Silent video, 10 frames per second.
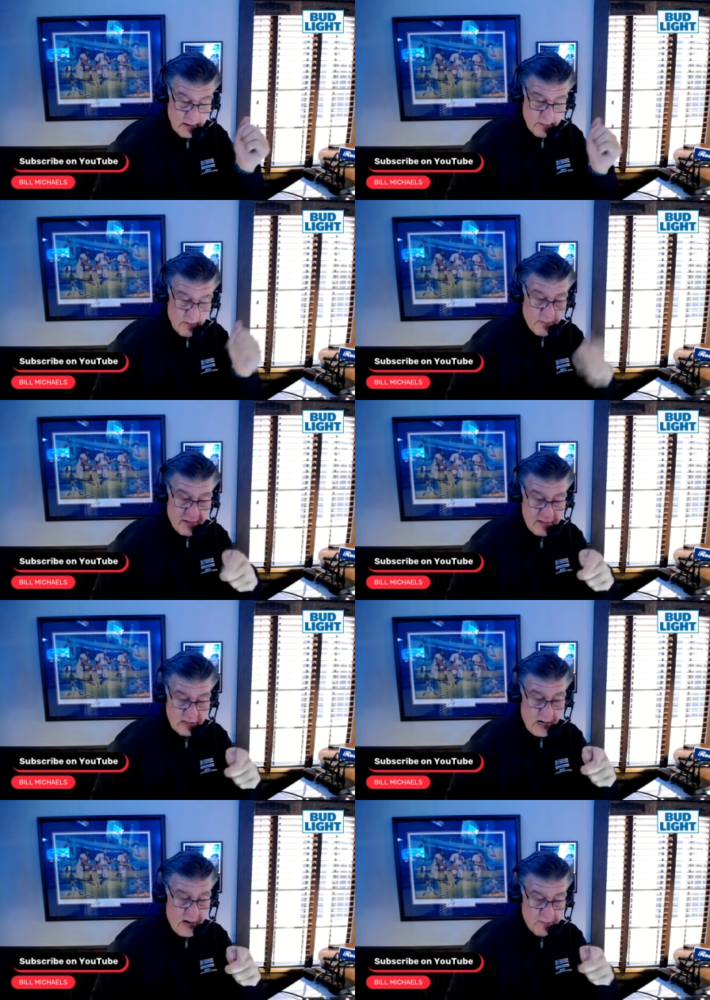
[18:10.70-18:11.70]
My buddy
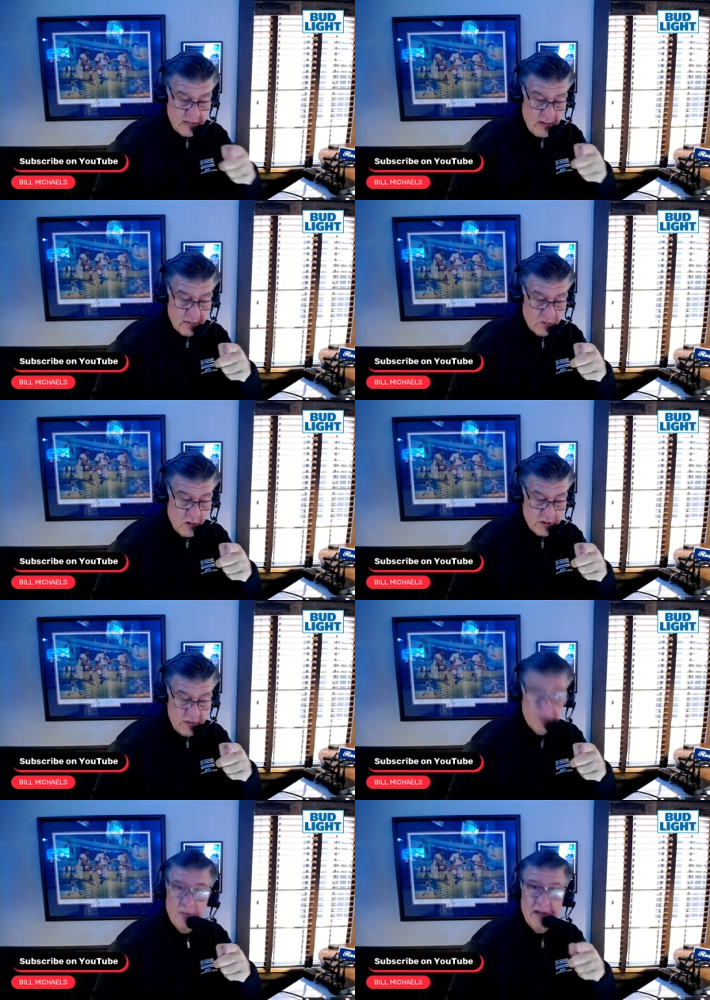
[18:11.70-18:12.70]
Tom is
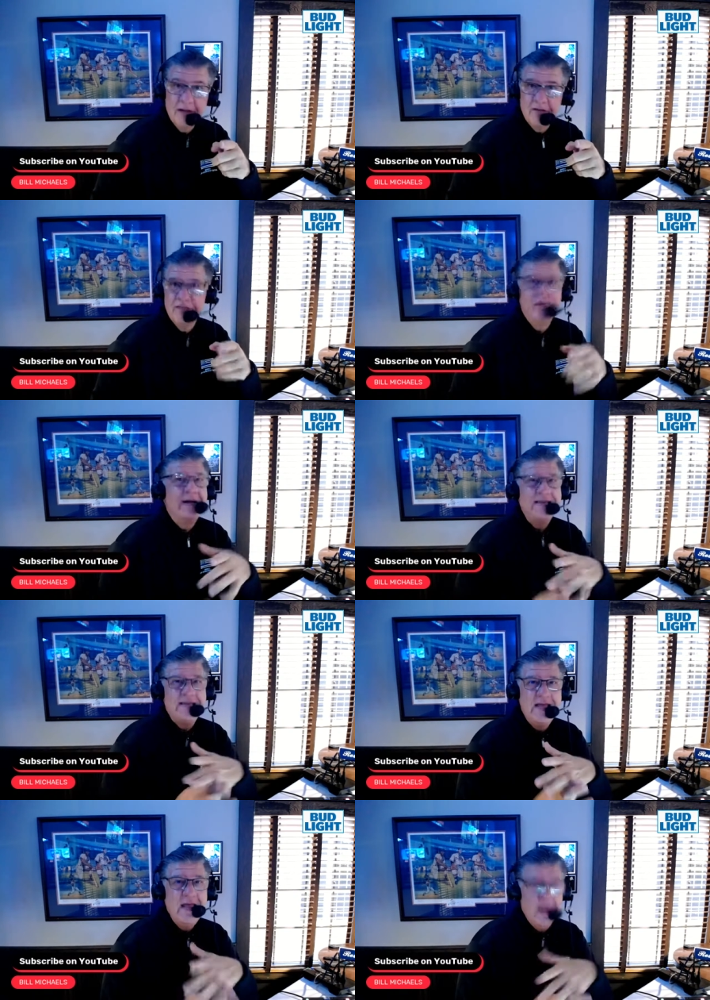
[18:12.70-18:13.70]
watching from down in
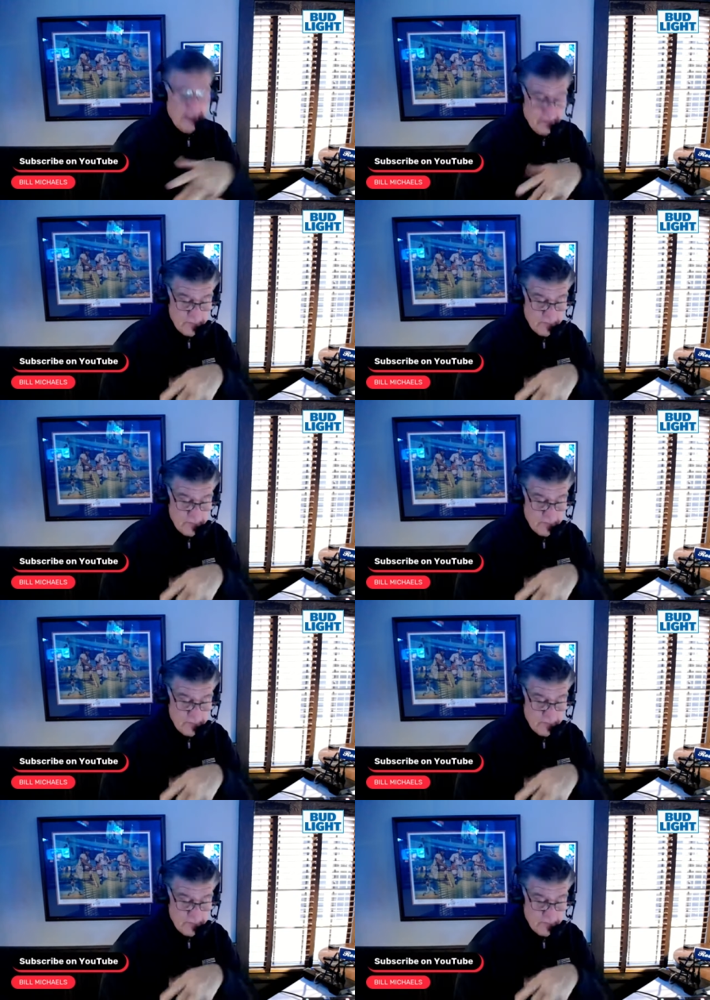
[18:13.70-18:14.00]
Fontana,